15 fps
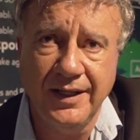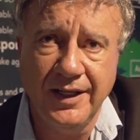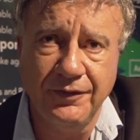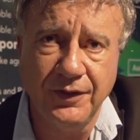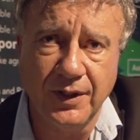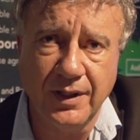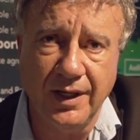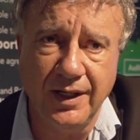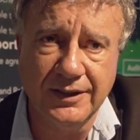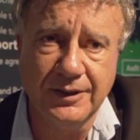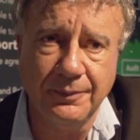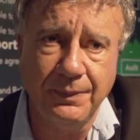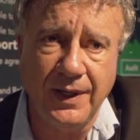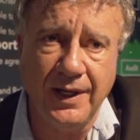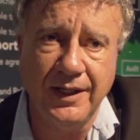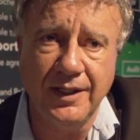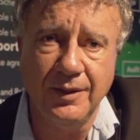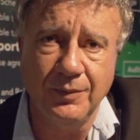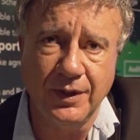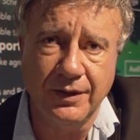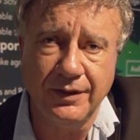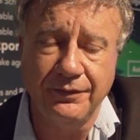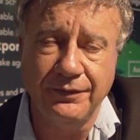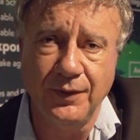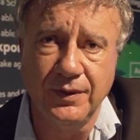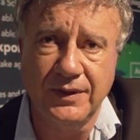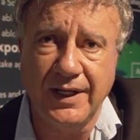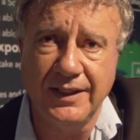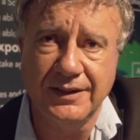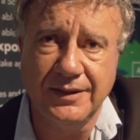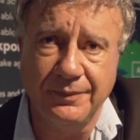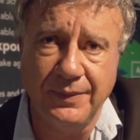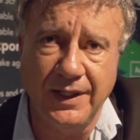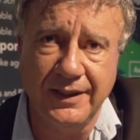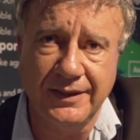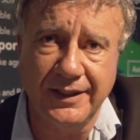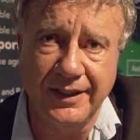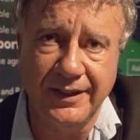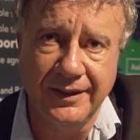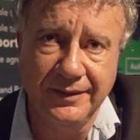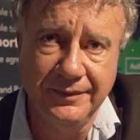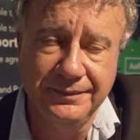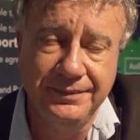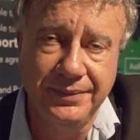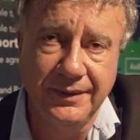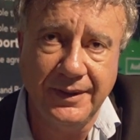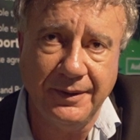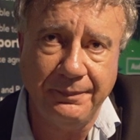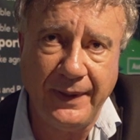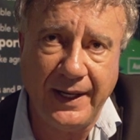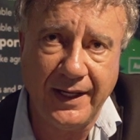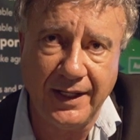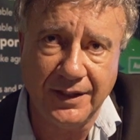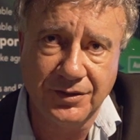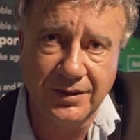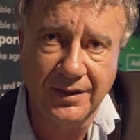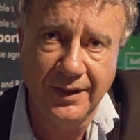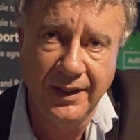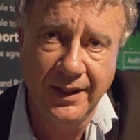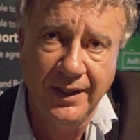if you can't supply them with a full traceability package.